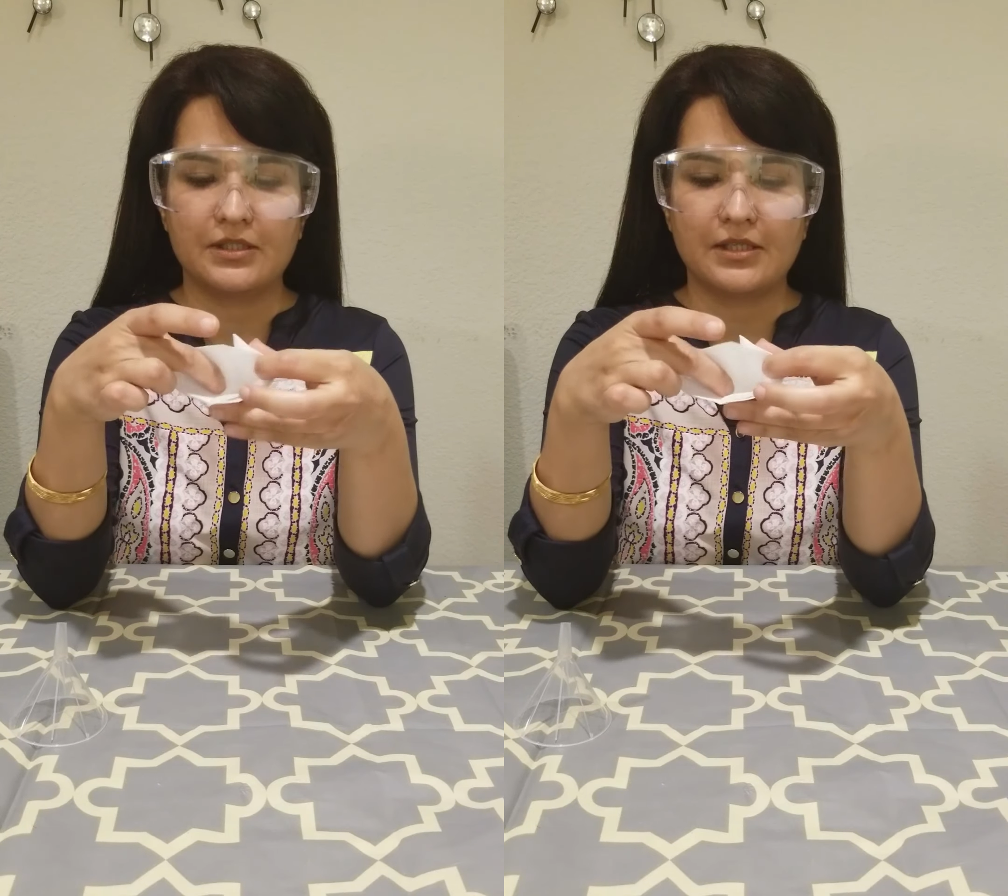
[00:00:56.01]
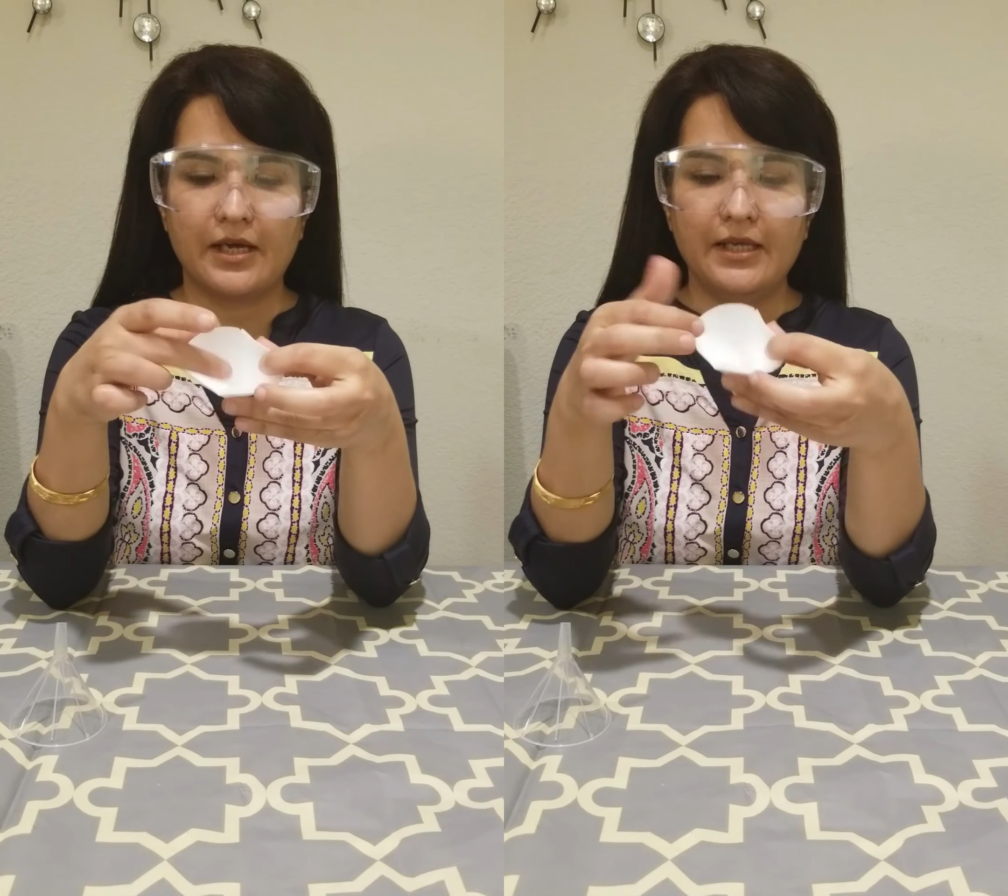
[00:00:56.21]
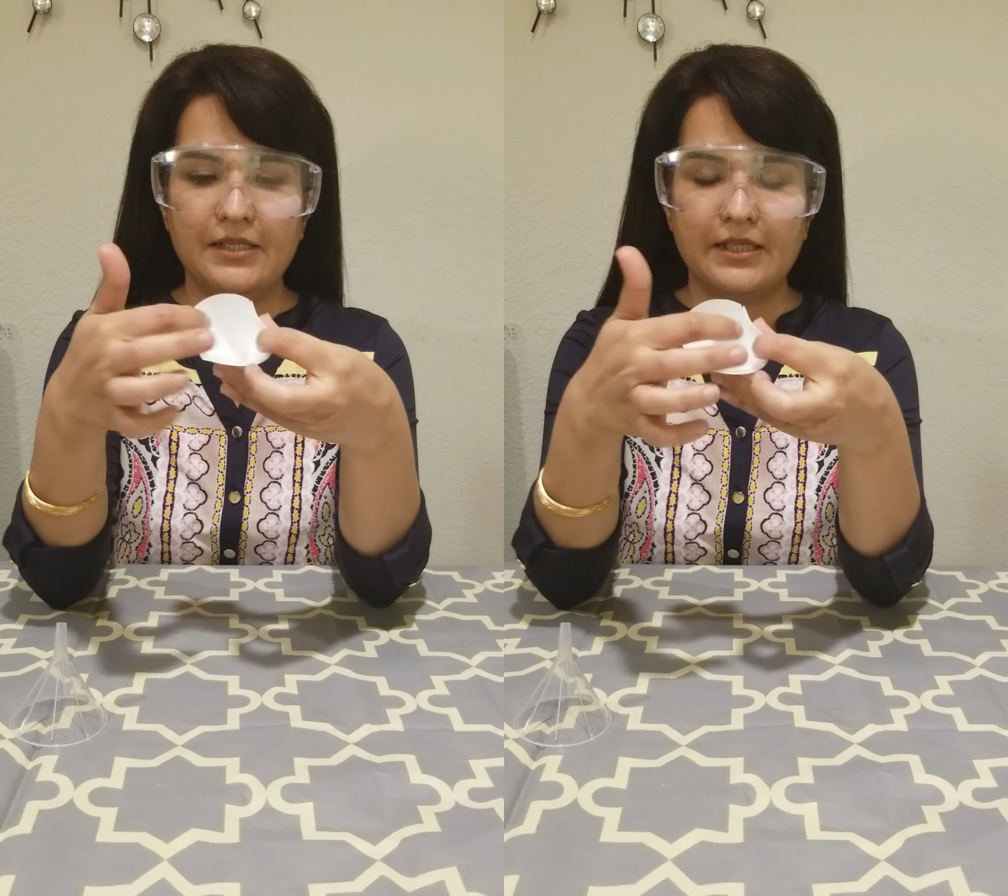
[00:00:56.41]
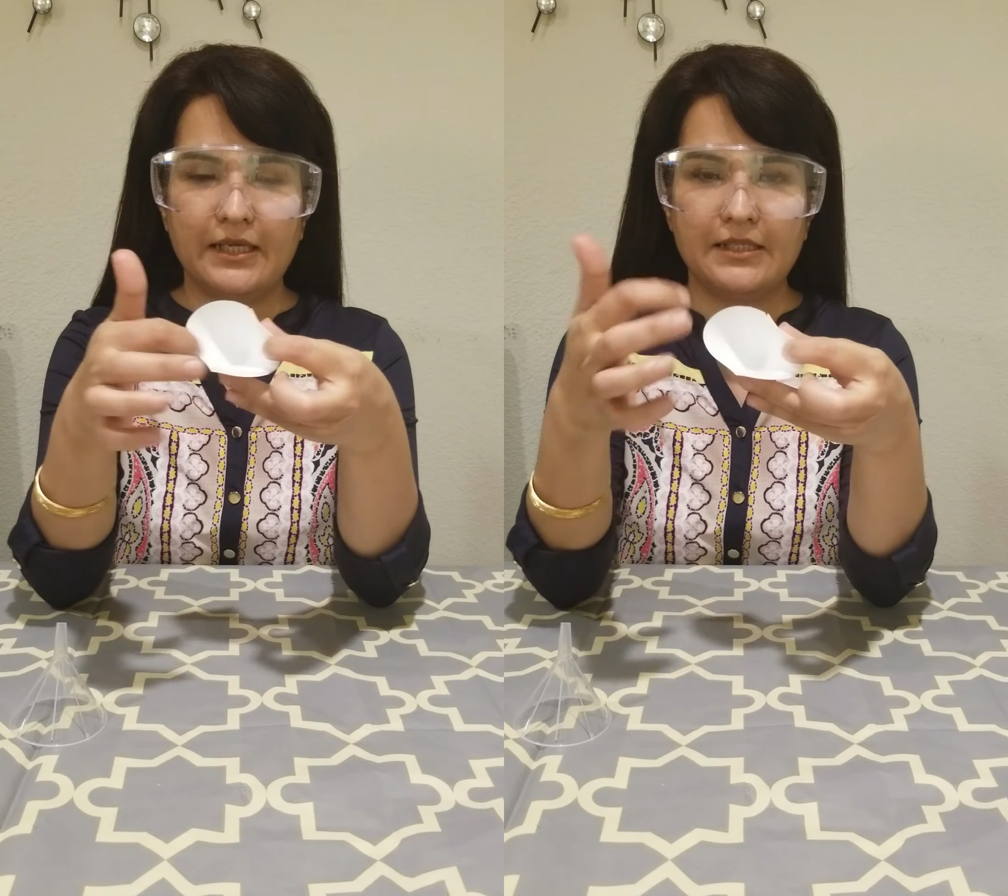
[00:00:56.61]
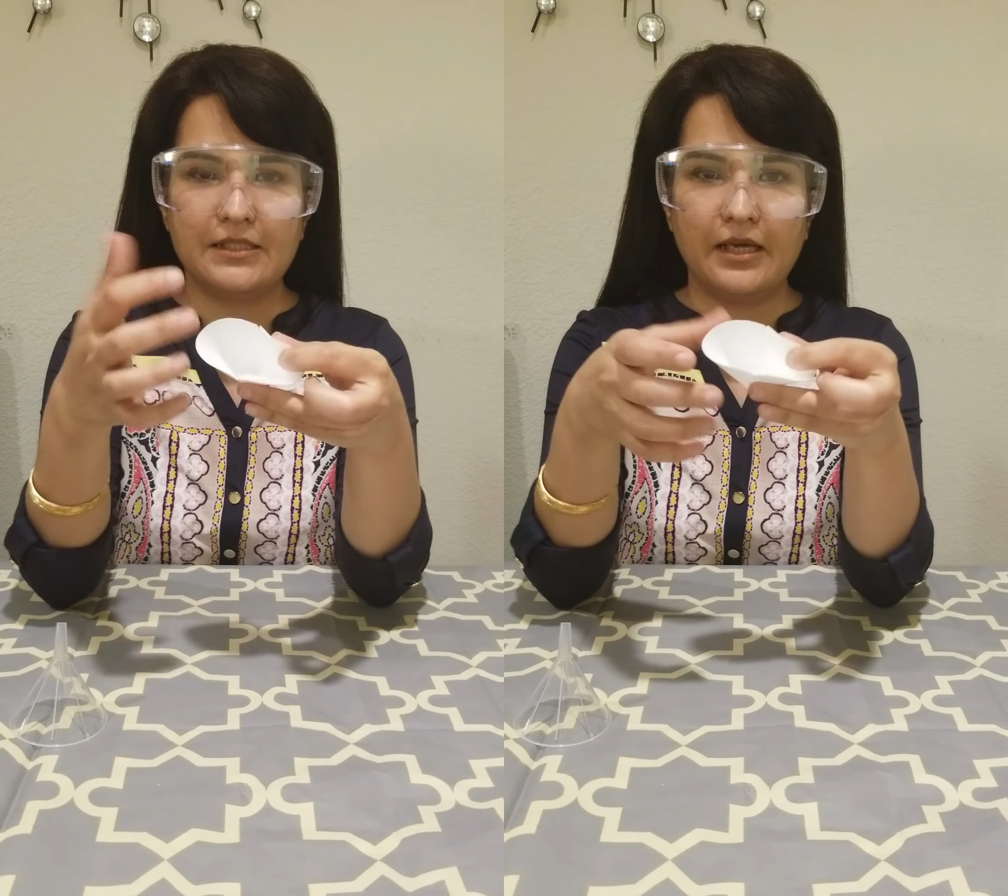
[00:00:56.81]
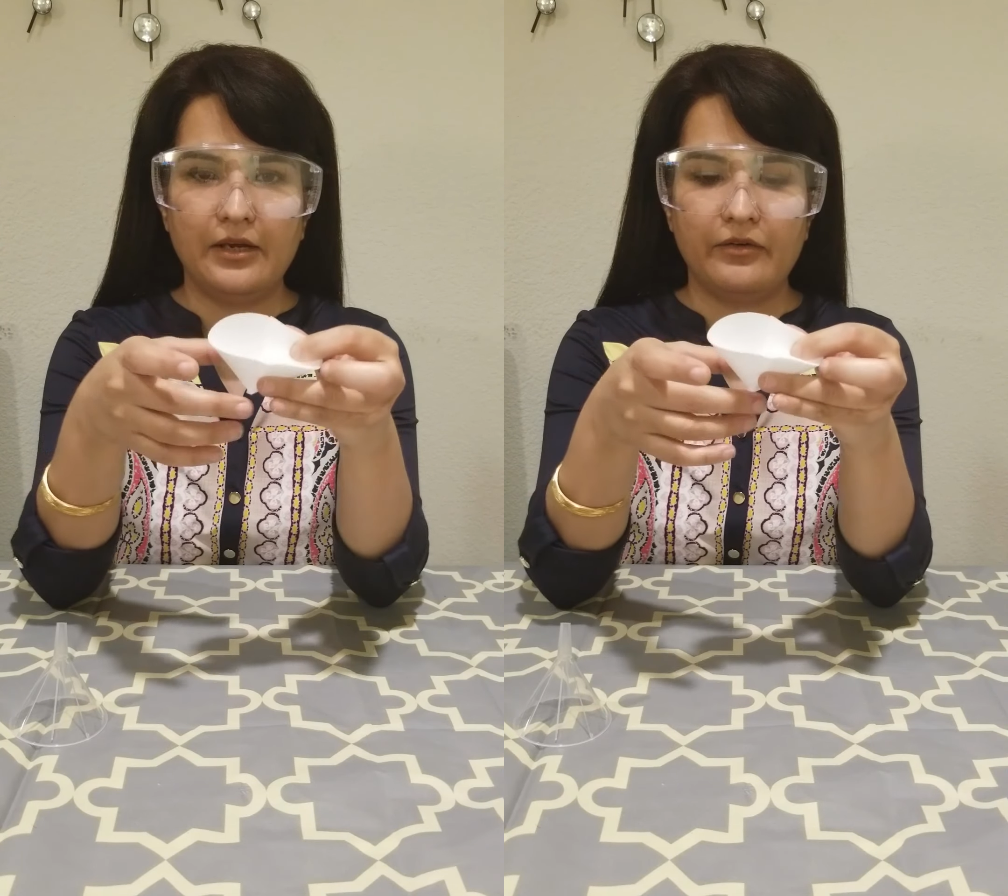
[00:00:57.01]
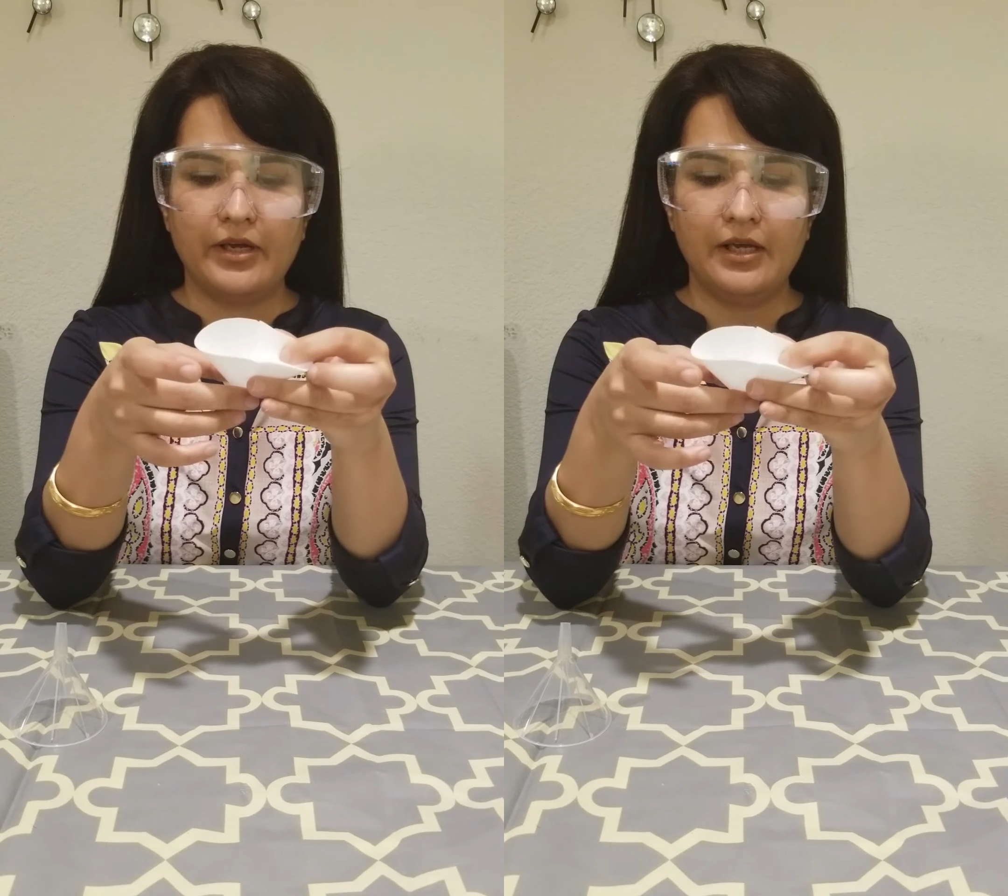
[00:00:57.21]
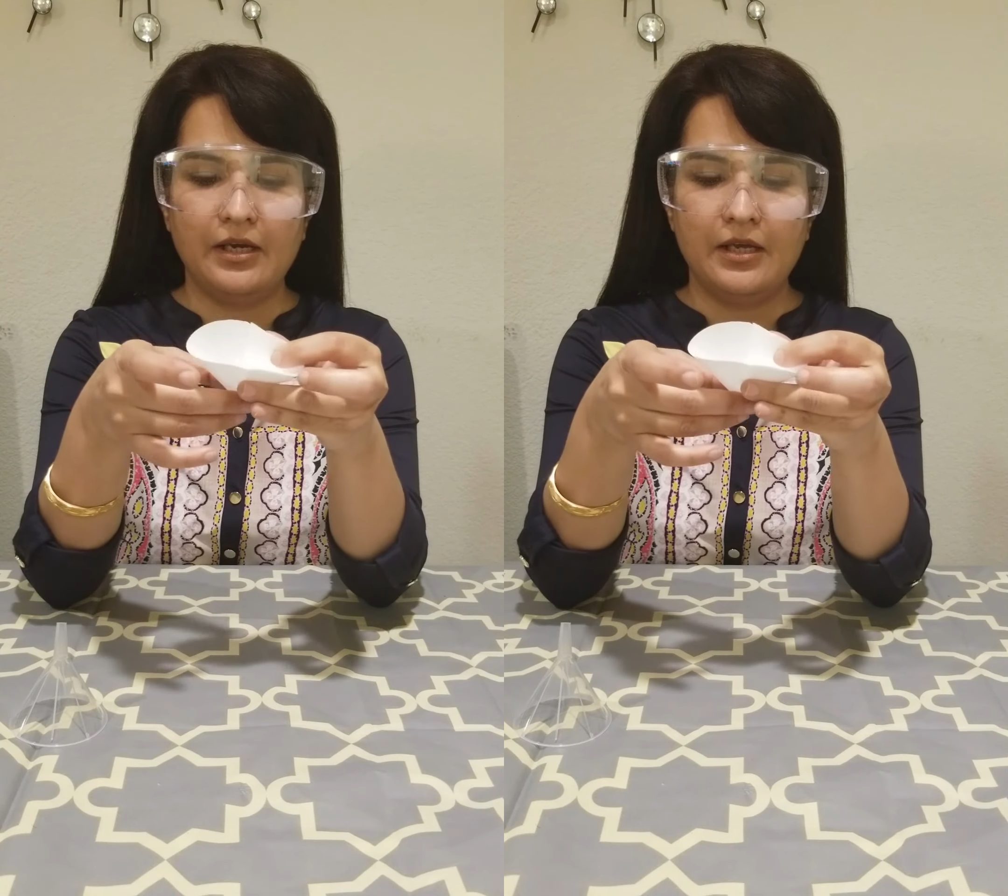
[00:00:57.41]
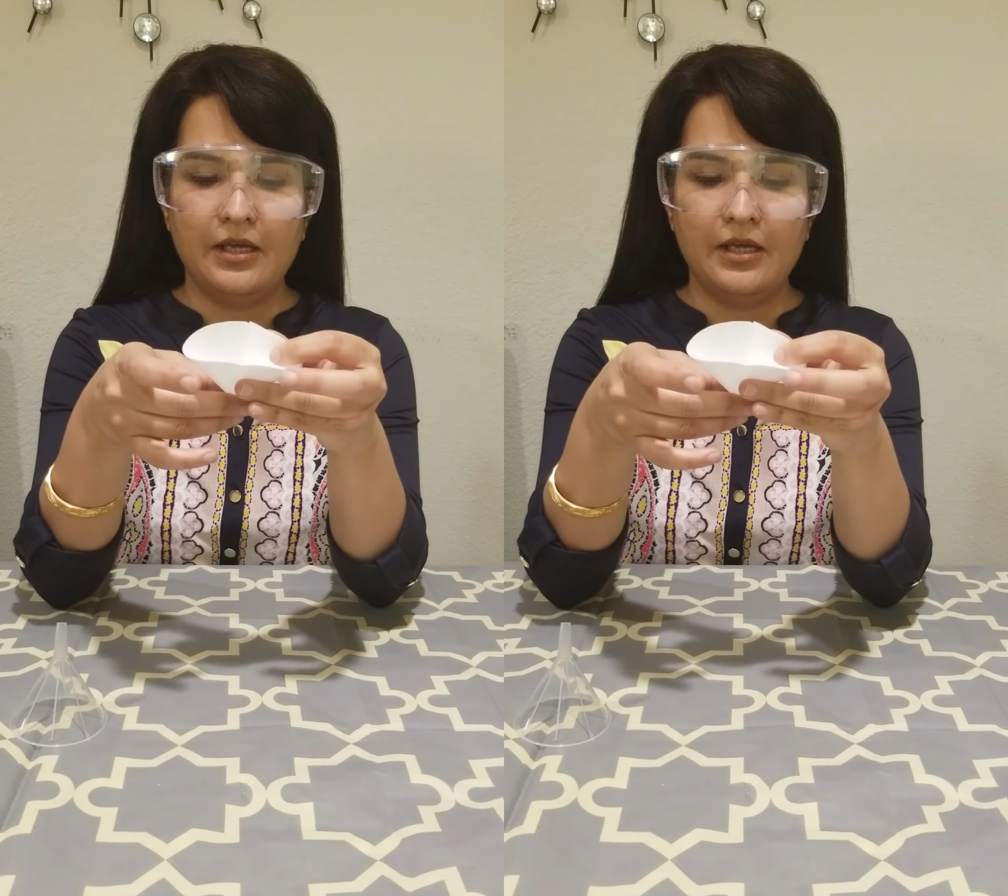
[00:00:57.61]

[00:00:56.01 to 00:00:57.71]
sides inside, right?